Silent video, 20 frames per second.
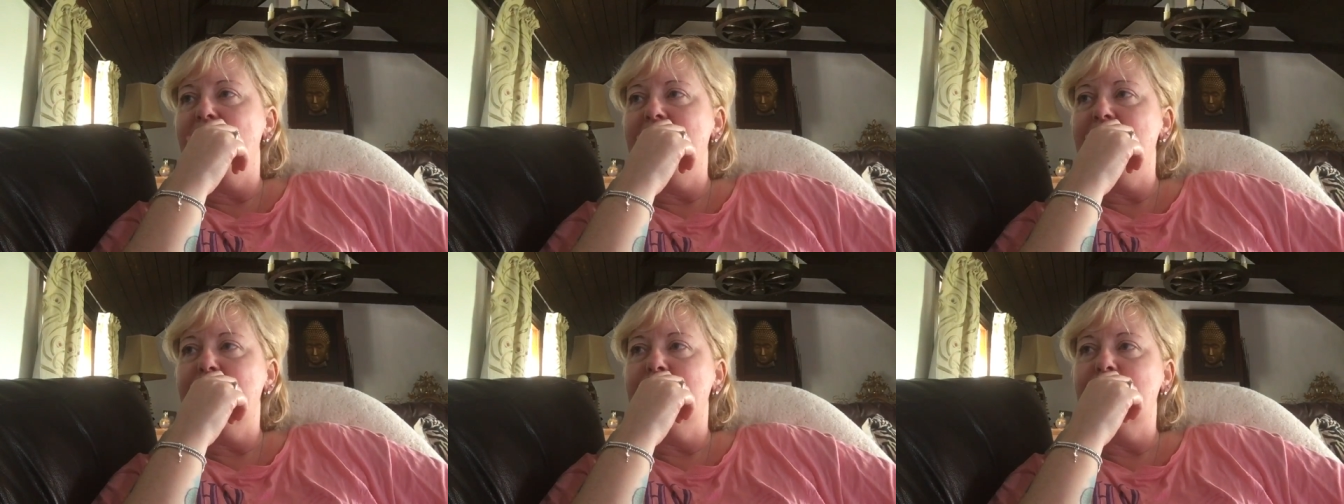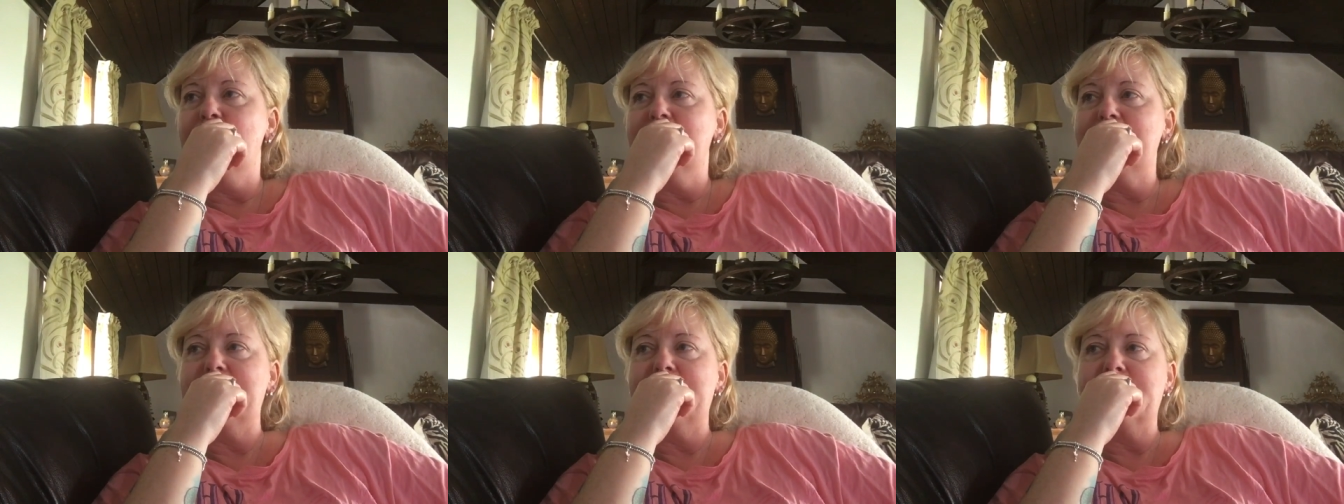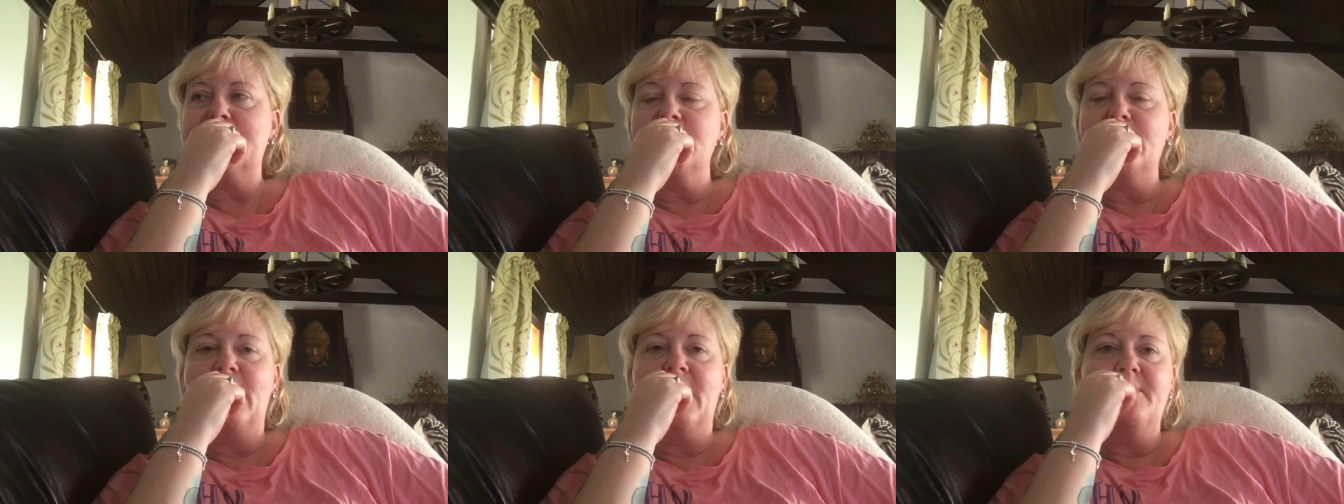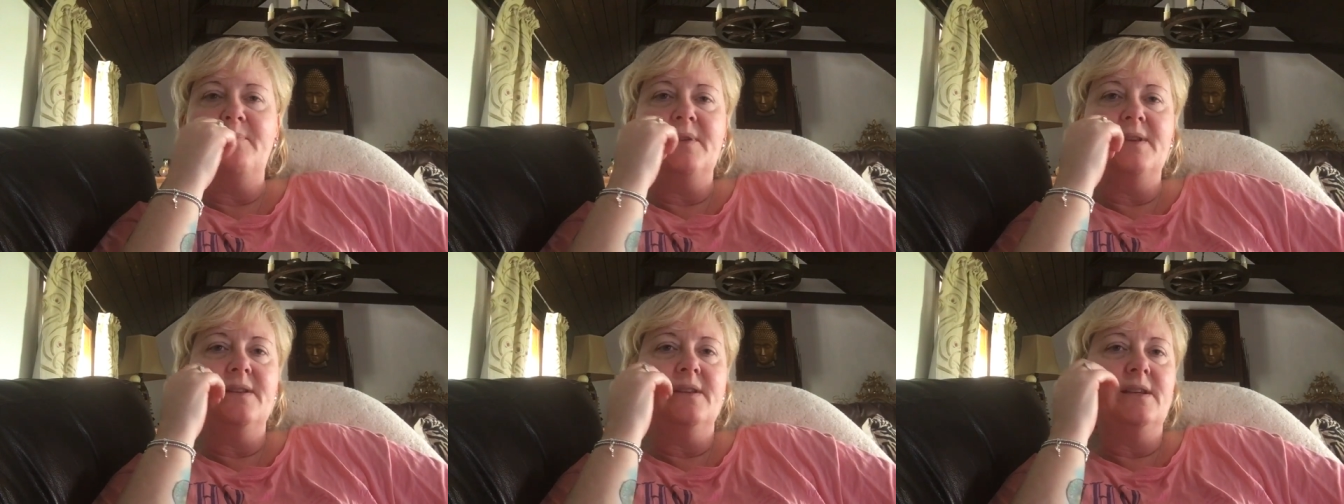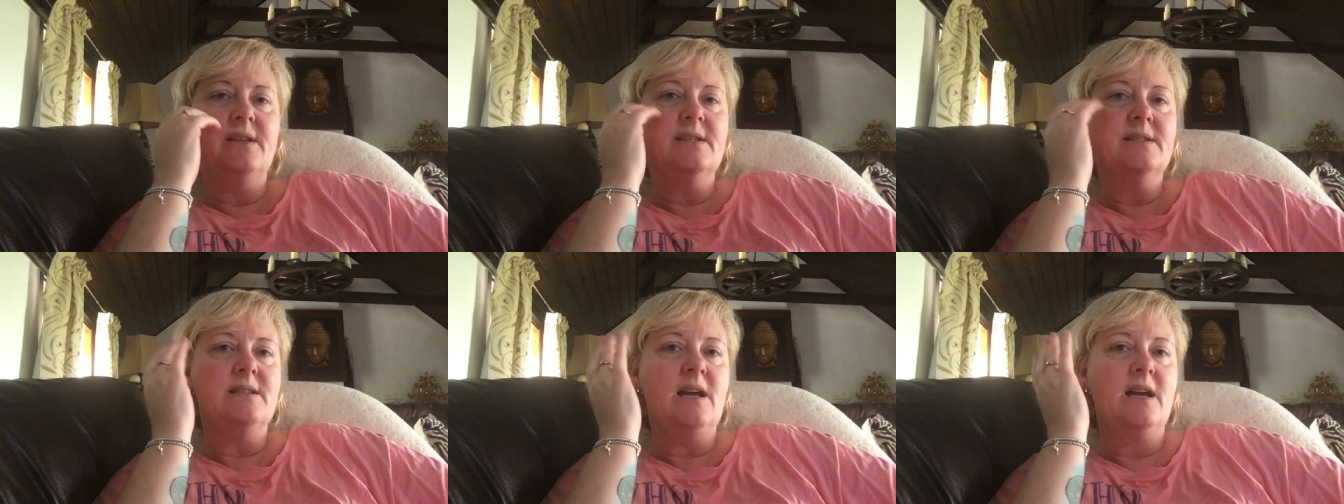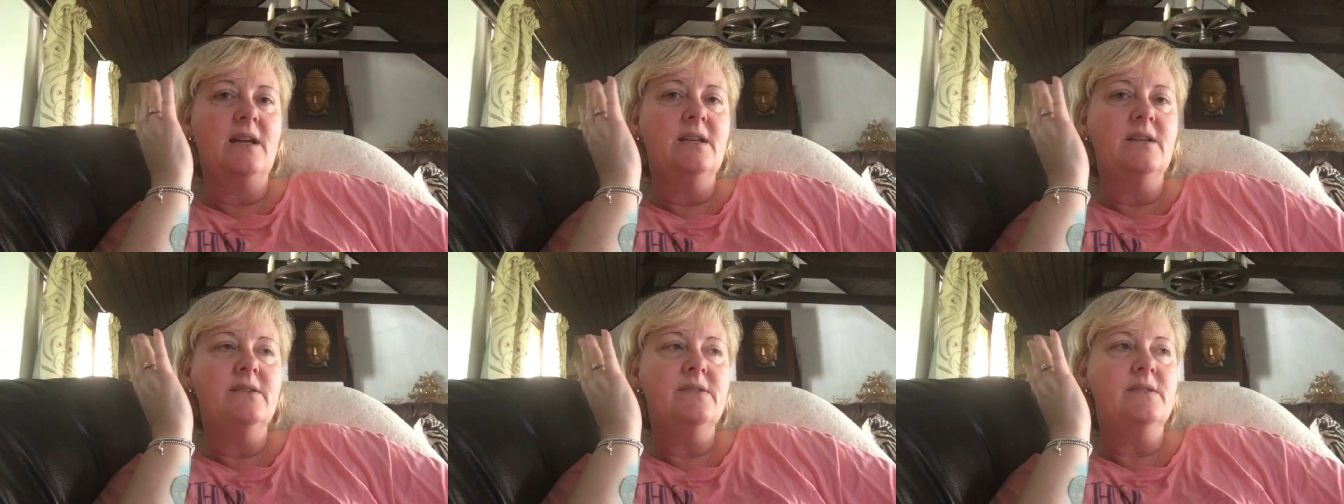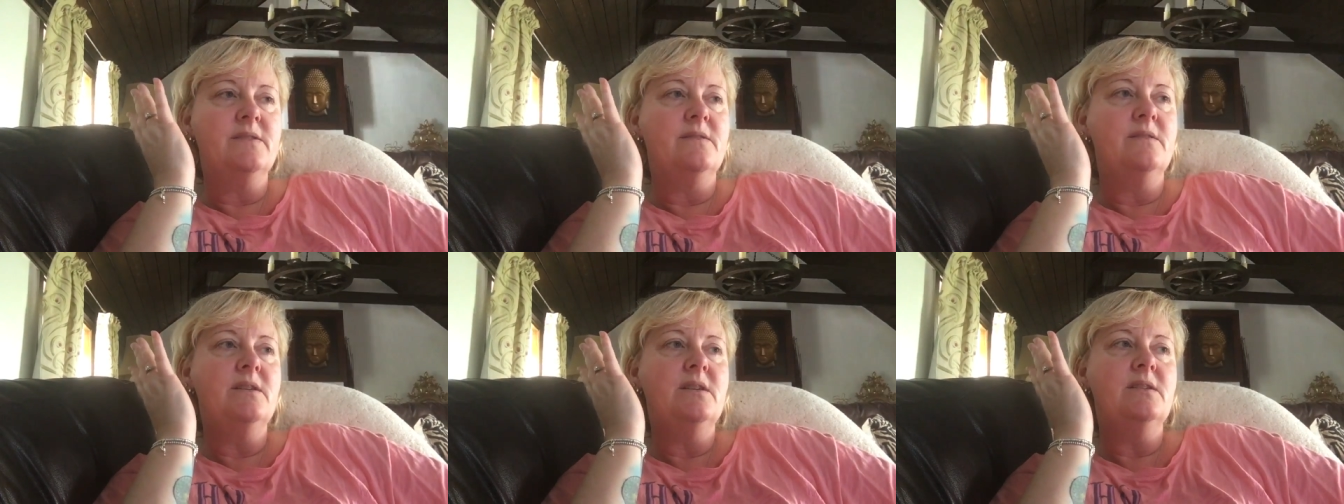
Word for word: people were describing these layers and